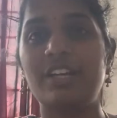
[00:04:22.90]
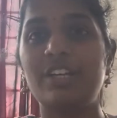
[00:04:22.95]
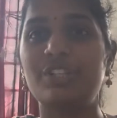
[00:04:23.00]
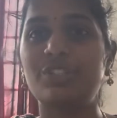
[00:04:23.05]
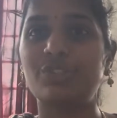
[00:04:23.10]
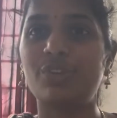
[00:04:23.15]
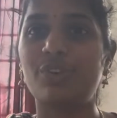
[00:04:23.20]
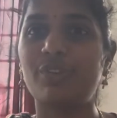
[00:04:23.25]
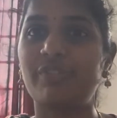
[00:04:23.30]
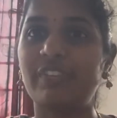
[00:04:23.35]

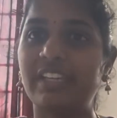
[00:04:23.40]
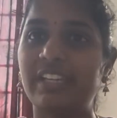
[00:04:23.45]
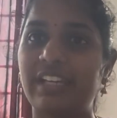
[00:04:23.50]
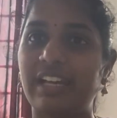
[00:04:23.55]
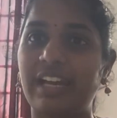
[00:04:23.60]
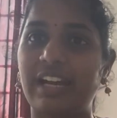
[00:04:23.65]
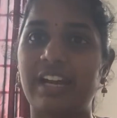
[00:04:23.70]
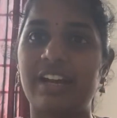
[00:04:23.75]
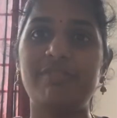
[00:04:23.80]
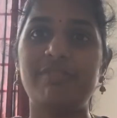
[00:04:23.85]
So we
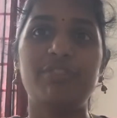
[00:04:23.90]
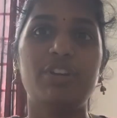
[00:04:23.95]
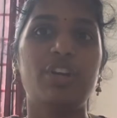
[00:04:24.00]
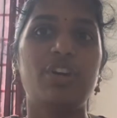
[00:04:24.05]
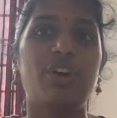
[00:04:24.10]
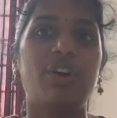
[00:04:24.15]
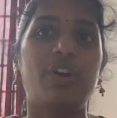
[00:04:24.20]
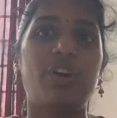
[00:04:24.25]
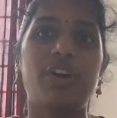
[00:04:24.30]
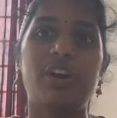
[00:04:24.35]
have
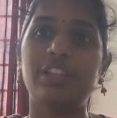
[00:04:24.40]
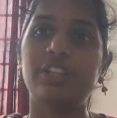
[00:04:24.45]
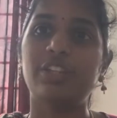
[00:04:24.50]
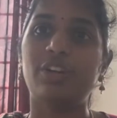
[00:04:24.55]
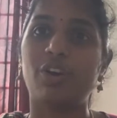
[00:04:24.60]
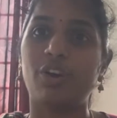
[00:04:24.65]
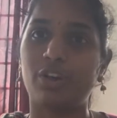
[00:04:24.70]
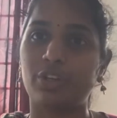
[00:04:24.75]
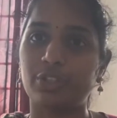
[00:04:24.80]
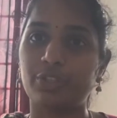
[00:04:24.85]
all the
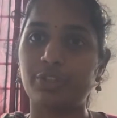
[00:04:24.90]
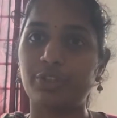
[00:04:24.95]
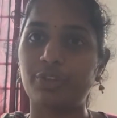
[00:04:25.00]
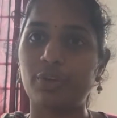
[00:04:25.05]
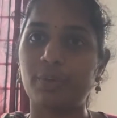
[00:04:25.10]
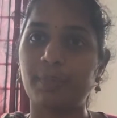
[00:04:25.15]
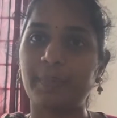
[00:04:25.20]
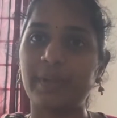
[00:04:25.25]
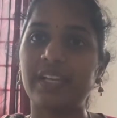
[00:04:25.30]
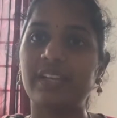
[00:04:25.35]

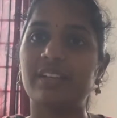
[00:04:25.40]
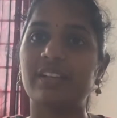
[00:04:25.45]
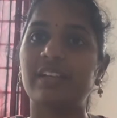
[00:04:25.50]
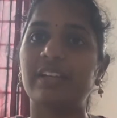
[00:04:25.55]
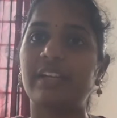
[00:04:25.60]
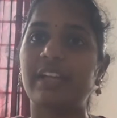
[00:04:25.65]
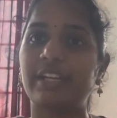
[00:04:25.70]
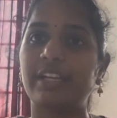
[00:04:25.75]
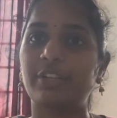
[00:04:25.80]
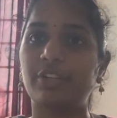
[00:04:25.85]
autotropic,
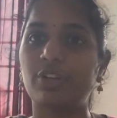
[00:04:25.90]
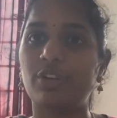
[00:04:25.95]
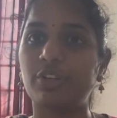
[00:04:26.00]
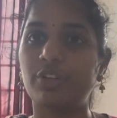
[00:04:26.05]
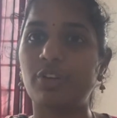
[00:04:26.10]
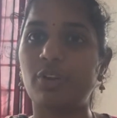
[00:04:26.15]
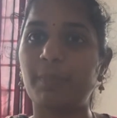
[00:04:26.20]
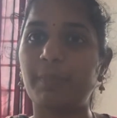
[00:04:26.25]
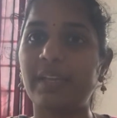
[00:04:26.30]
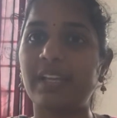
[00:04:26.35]

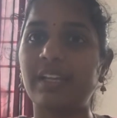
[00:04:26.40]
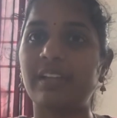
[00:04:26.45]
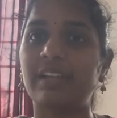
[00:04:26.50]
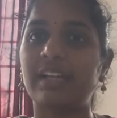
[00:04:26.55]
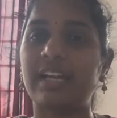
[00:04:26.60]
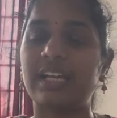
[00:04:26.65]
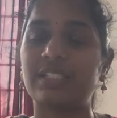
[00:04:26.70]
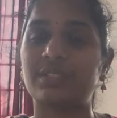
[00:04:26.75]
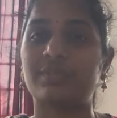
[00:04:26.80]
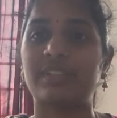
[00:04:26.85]
heterotrophic
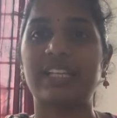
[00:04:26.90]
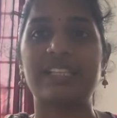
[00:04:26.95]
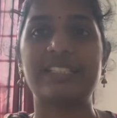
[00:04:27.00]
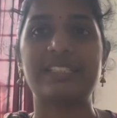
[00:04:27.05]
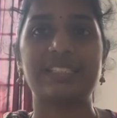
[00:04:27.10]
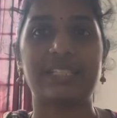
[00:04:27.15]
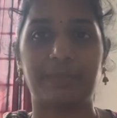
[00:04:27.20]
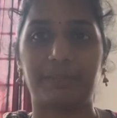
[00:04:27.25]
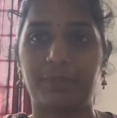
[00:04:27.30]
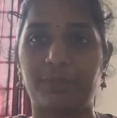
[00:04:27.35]
as well
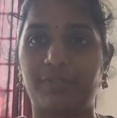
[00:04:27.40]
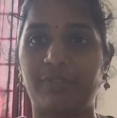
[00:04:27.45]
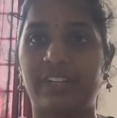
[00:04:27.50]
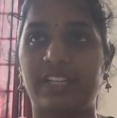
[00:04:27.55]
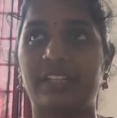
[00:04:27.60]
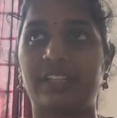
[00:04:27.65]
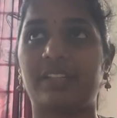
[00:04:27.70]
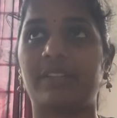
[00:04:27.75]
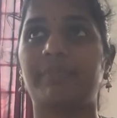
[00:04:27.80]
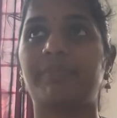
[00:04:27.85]
as
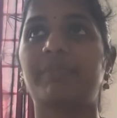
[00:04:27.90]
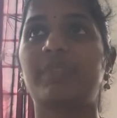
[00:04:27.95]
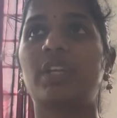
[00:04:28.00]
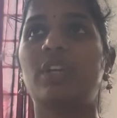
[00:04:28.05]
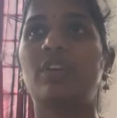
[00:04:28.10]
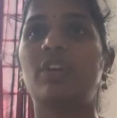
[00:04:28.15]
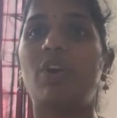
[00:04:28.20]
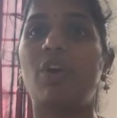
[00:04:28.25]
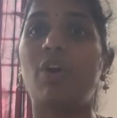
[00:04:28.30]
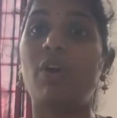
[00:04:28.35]
saprophytic.
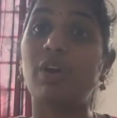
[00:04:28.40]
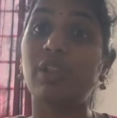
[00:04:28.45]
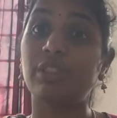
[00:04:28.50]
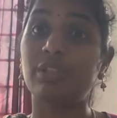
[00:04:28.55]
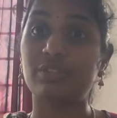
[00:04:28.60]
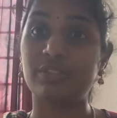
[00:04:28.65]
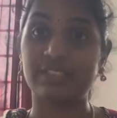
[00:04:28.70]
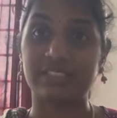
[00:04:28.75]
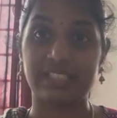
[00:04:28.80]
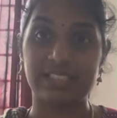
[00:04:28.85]
All
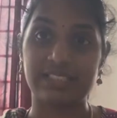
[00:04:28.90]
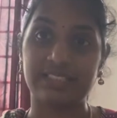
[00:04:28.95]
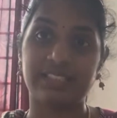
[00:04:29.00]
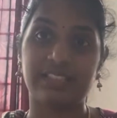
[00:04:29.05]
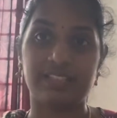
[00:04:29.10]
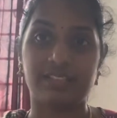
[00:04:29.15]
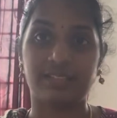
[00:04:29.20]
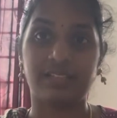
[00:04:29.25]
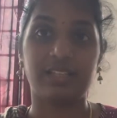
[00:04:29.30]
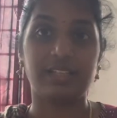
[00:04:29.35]
those things
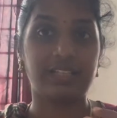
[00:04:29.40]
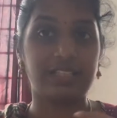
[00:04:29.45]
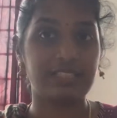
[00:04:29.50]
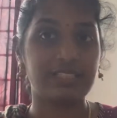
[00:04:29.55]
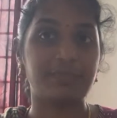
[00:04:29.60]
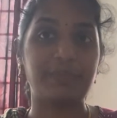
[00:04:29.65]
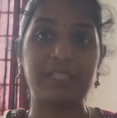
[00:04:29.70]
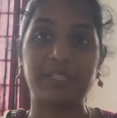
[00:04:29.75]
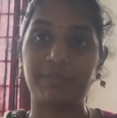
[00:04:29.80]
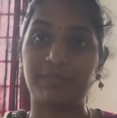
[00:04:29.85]

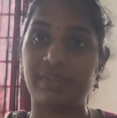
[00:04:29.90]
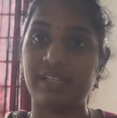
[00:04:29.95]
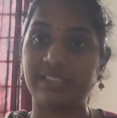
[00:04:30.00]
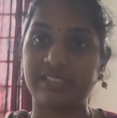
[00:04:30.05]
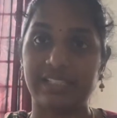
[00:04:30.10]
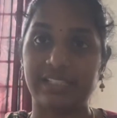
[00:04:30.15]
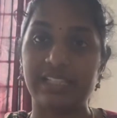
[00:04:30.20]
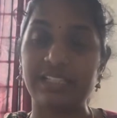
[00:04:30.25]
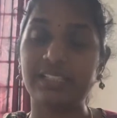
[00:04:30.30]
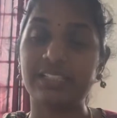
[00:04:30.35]
is being
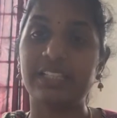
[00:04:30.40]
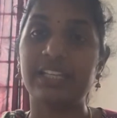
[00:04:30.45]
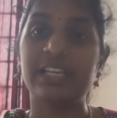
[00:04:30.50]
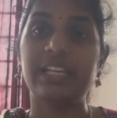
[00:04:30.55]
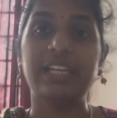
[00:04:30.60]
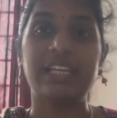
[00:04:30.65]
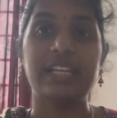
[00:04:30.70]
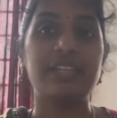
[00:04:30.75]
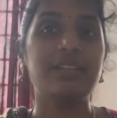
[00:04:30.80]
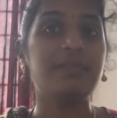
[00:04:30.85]
present
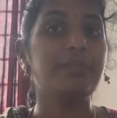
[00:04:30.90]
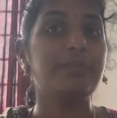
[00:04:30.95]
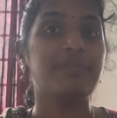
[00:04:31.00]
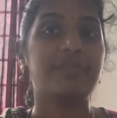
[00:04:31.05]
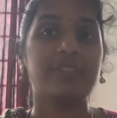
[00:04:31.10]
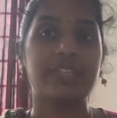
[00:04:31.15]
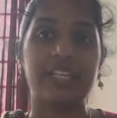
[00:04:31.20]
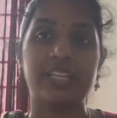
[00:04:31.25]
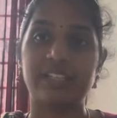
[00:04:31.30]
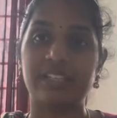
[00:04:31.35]
in
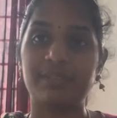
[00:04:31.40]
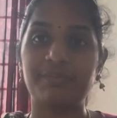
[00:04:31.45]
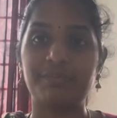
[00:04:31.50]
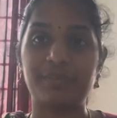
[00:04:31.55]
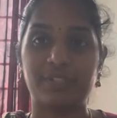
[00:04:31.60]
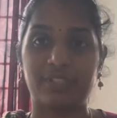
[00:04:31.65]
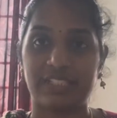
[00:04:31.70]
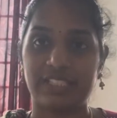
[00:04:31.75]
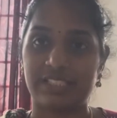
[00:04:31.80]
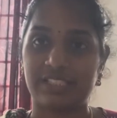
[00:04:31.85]
kingdom
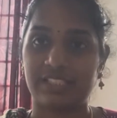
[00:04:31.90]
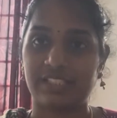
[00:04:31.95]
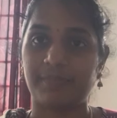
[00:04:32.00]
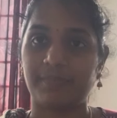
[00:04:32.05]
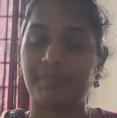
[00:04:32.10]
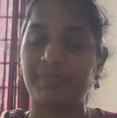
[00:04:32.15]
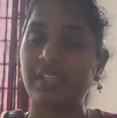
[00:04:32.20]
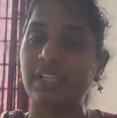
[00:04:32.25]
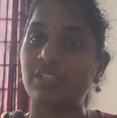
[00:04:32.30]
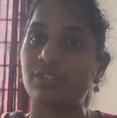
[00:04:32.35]
Protista.
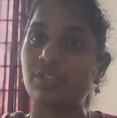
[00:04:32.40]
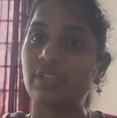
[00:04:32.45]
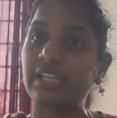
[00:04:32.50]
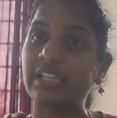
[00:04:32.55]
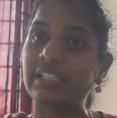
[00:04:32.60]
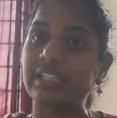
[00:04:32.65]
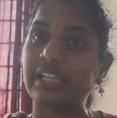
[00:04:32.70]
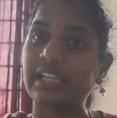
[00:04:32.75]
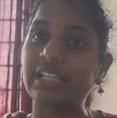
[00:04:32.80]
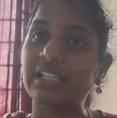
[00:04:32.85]
So
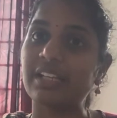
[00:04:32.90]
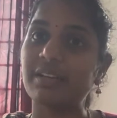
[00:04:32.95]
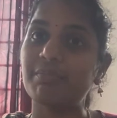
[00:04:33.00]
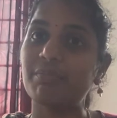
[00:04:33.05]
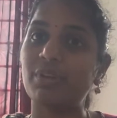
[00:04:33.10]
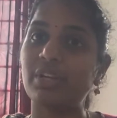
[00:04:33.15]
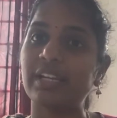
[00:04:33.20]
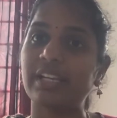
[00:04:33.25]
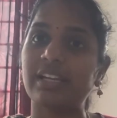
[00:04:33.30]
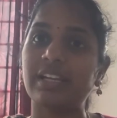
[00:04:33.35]
in kingdom
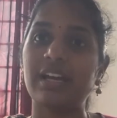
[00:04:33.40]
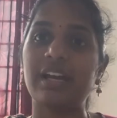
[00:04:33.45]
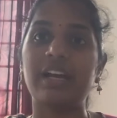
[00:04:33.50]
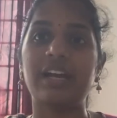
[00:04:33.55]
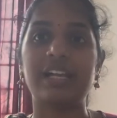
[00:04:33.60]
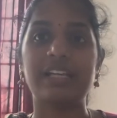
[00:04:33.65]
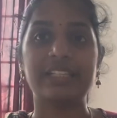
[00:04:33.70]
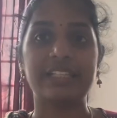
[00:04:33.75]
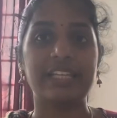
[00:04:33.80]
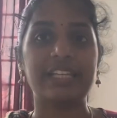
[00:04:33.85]

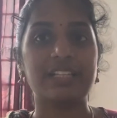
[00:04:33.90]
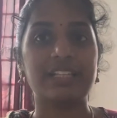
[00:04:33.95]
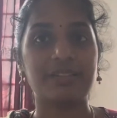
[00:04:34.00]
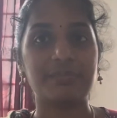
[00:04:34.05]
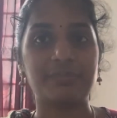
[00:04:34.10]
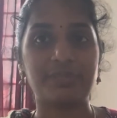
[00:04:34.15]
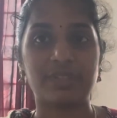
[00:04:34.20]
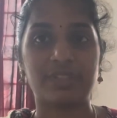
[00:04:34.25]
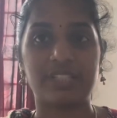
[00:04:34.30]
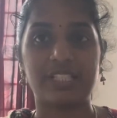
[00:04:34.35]
Monera and
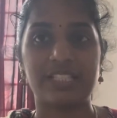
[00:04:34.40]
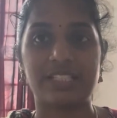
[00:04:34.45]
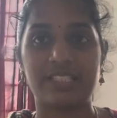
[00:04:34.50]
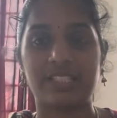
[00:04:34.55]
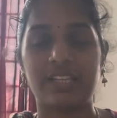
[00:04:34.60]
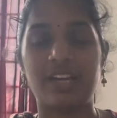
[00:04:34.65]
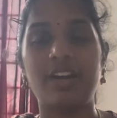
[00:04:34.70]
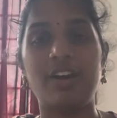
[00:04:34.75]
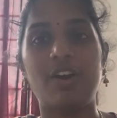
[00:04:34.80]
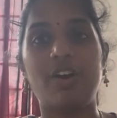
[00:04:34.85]
kingdom
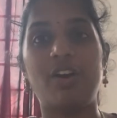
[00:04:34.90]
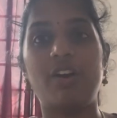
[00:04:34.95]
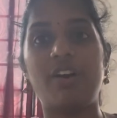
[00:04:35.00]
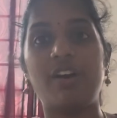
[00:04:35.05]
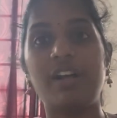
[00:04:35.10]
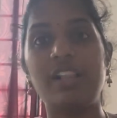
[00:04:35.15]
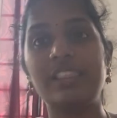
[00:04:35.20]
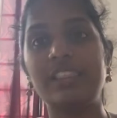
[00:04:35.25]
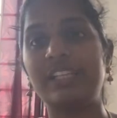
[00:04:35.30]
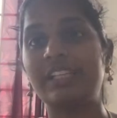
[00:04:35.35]
Protista,
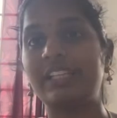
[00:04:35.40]
all the